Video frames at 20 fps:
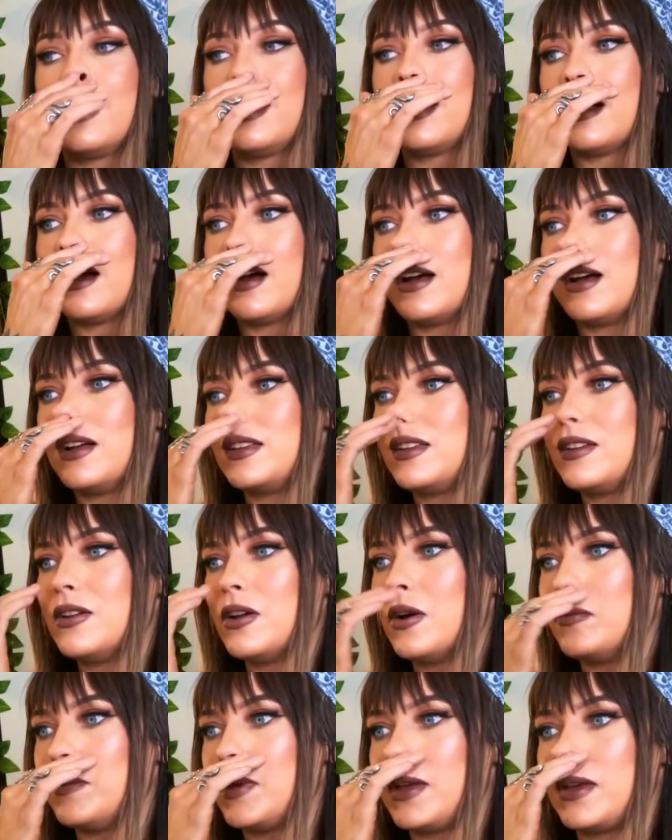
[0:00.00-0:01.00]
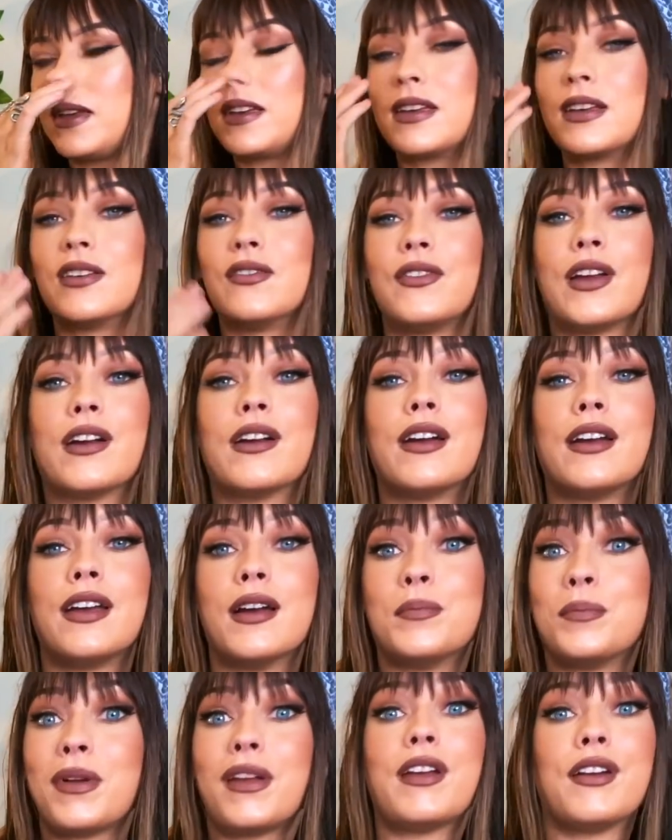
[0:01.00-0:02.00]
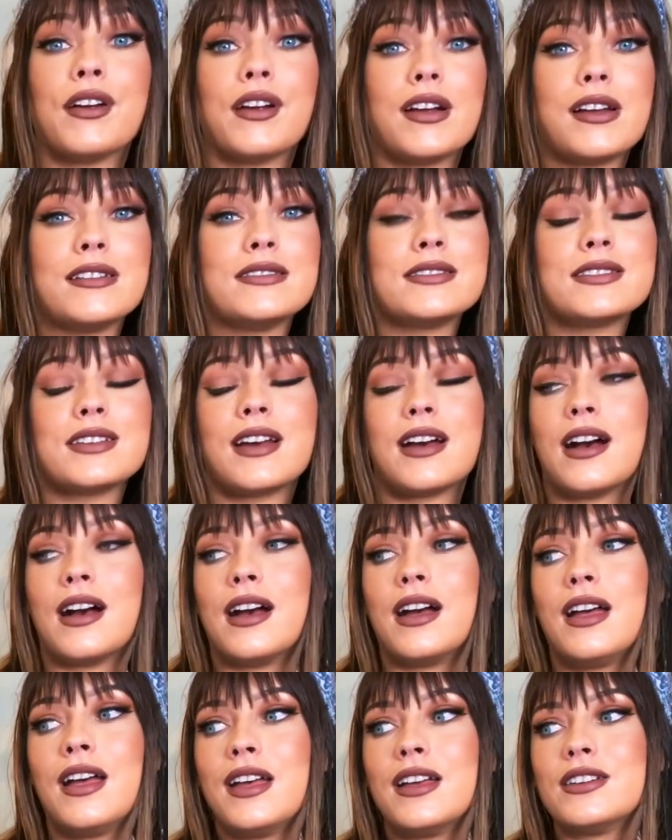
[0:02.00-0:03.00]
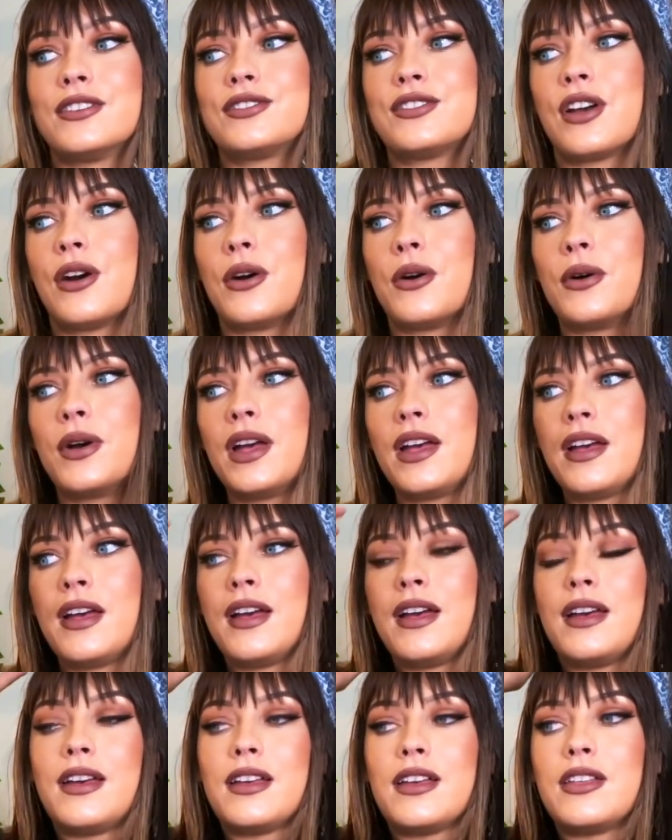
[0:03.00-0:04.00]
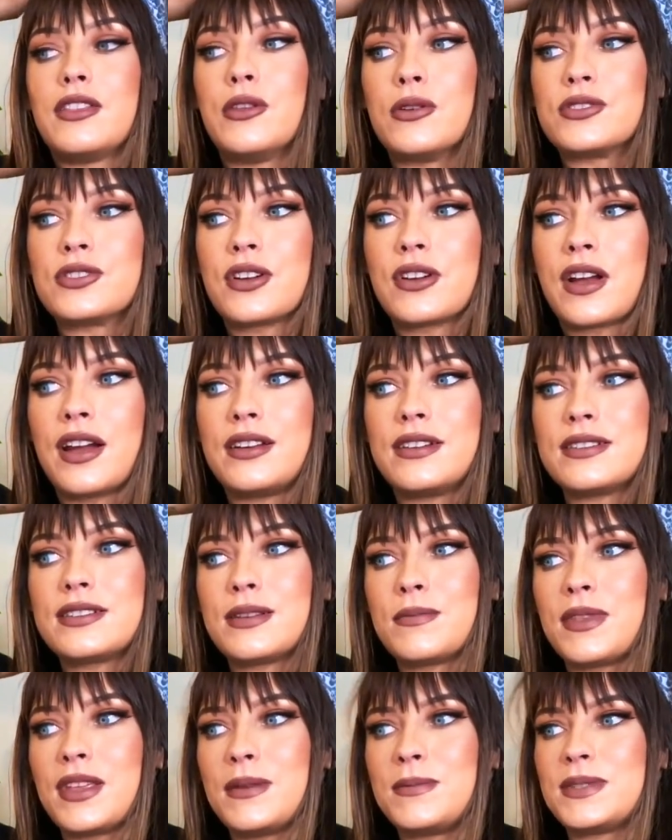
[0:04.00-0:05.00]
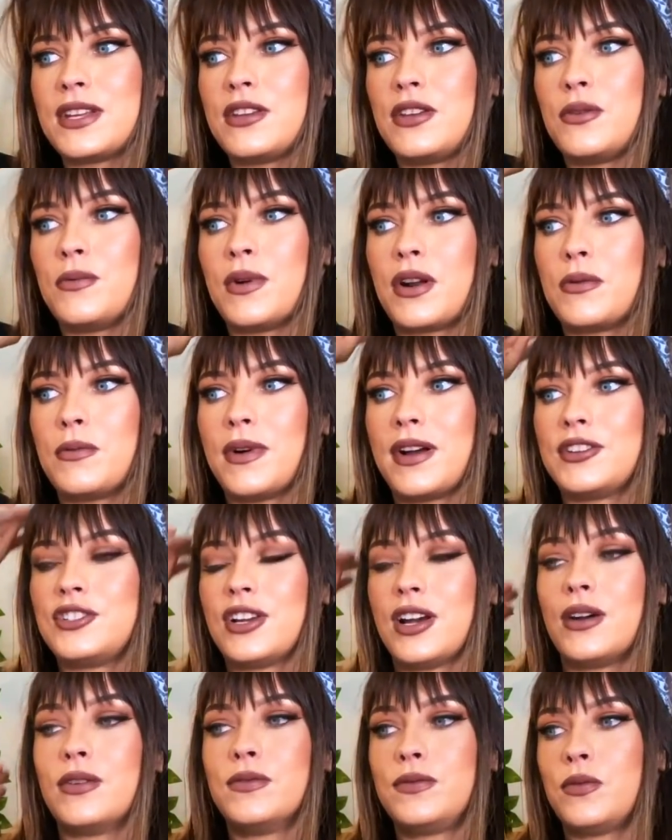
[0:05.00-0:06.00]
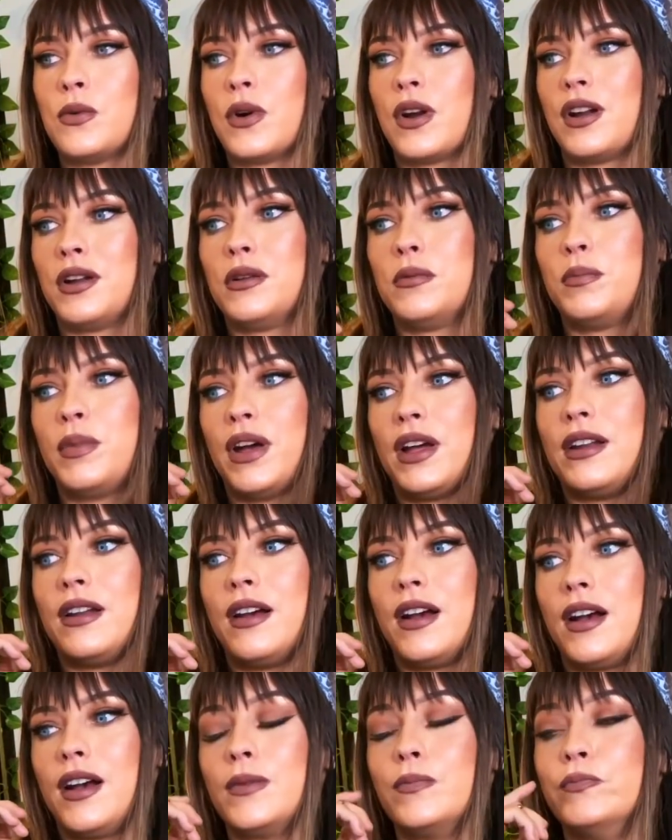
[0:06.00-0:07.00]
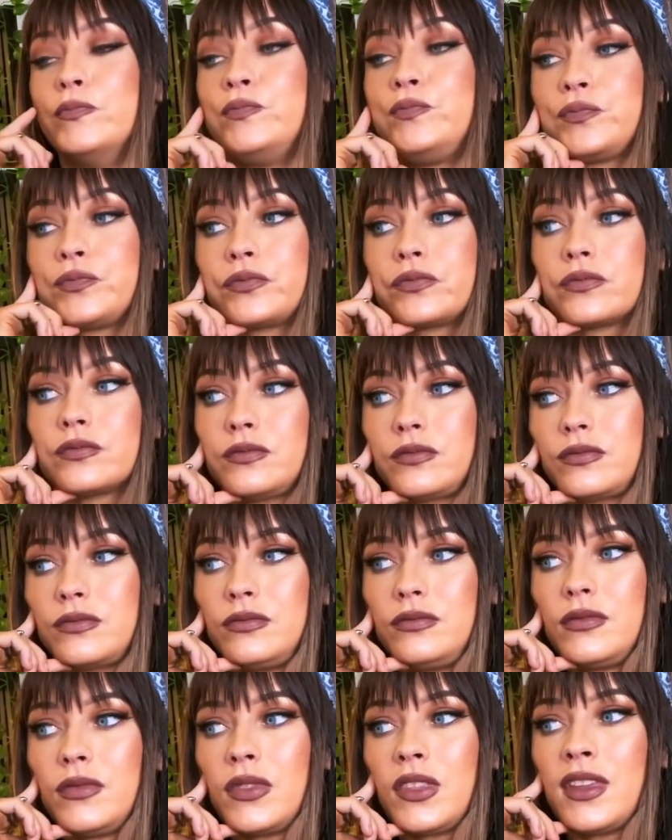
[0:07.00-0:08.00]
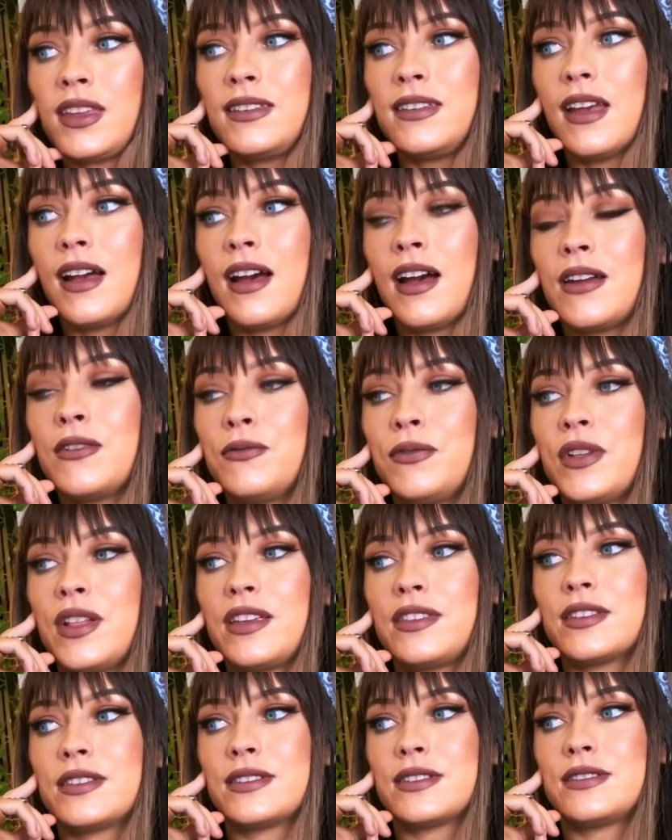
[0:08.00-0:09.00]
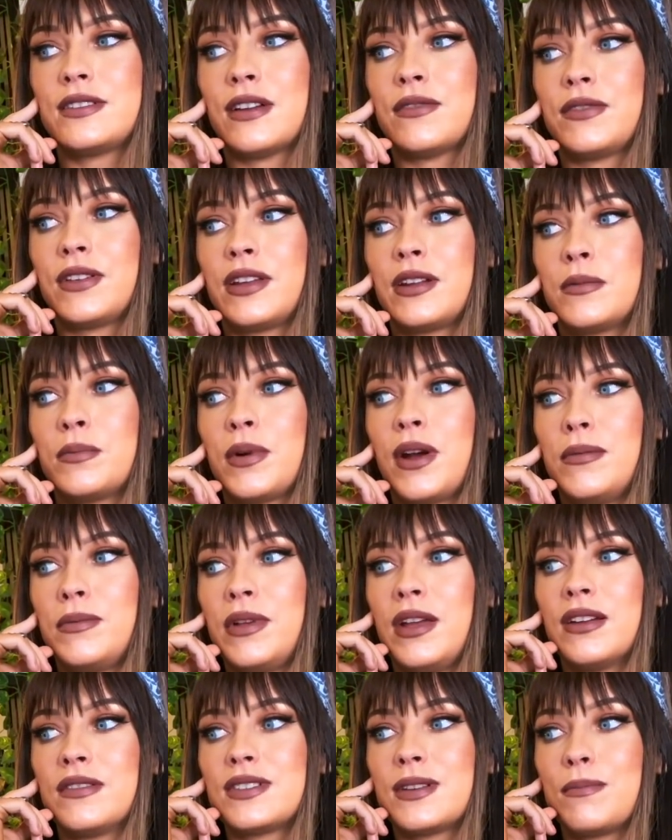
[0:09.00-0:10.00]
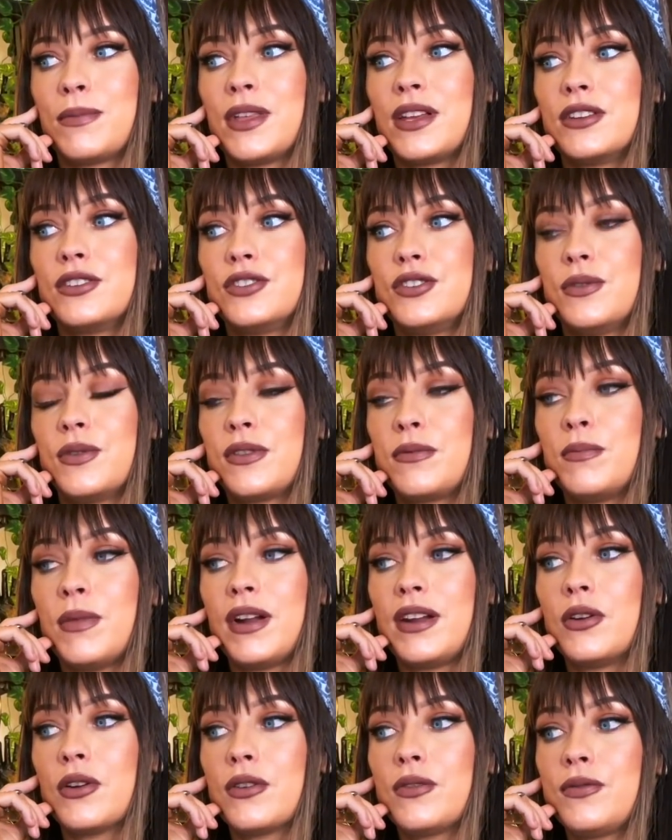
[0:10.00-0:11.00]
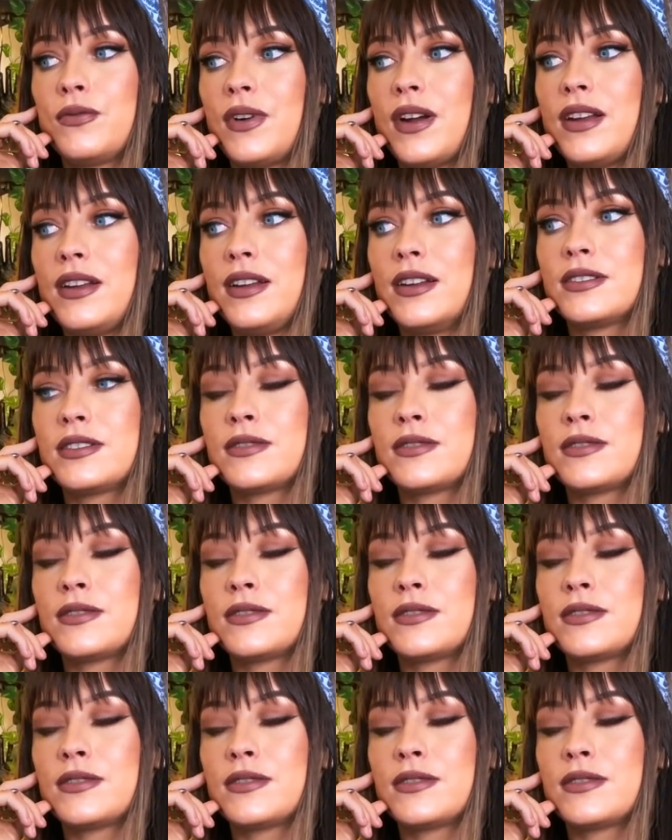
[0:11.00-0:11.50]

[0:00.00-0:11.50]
uh, you know, making it very apparent. Uh, so, those are kind of some things that you want to watch out for. But, um, yeah, I feel like this is definitely going to probably have something to do with money or finance